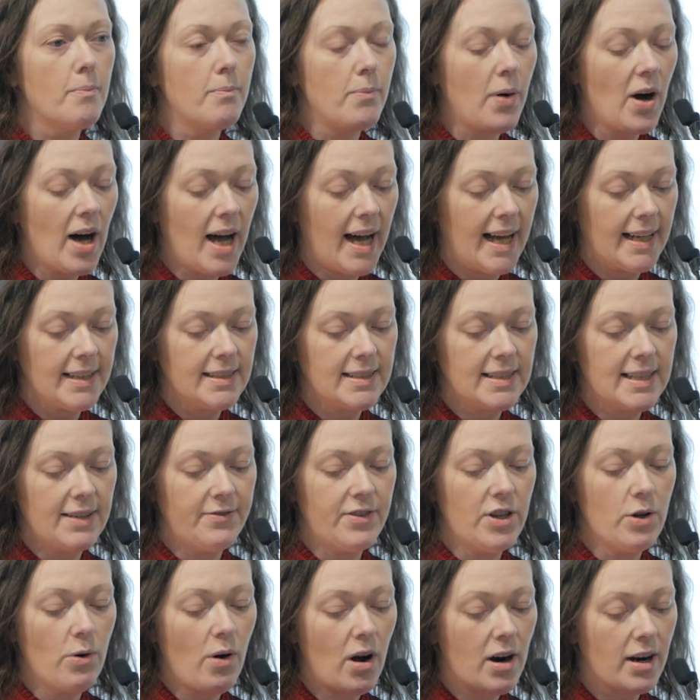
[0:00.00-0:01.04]
but
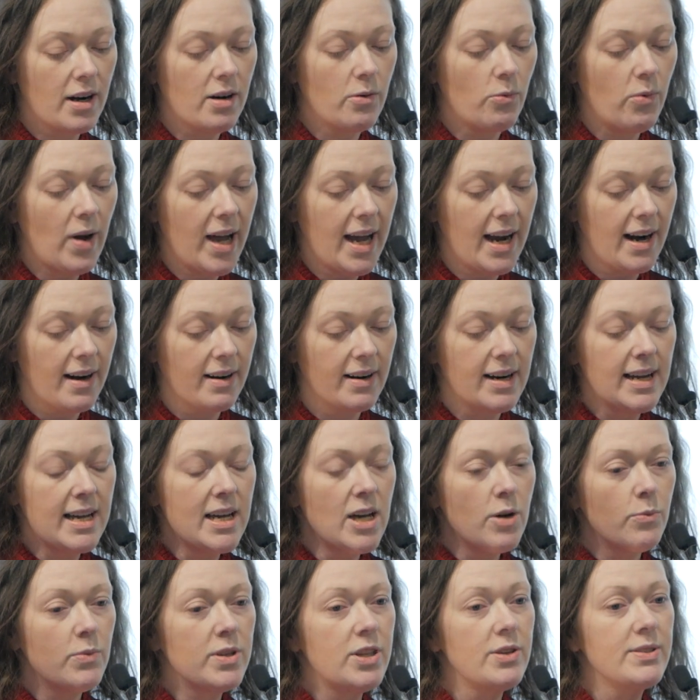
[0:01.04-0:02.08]
if you aren't aware,
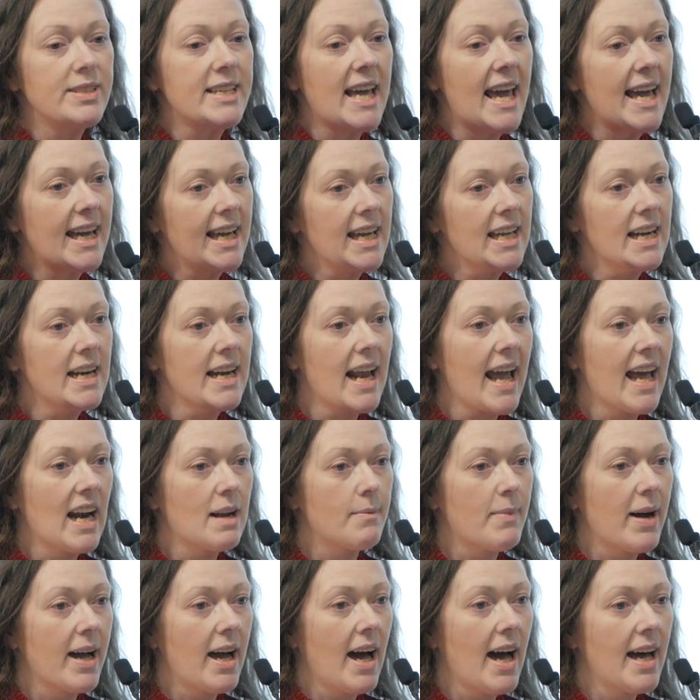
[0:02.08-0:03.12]
when you take in an
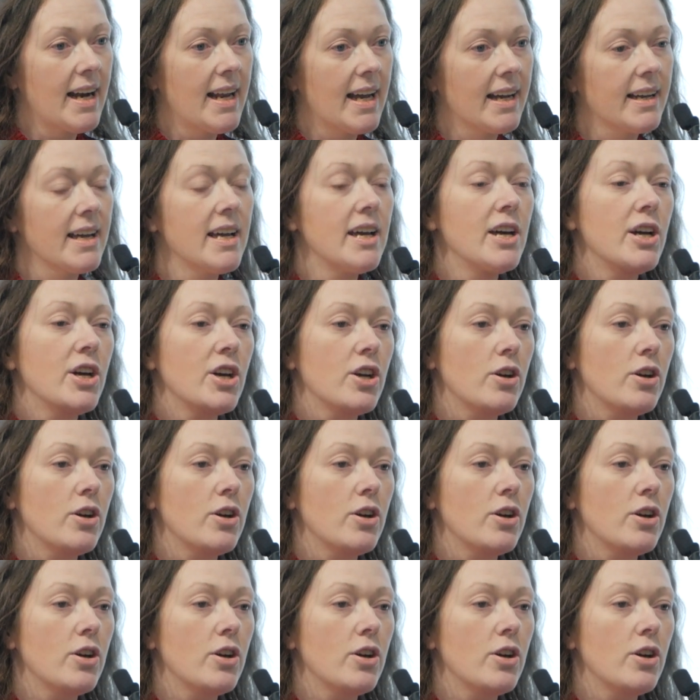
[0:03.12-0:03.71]
antibiotic,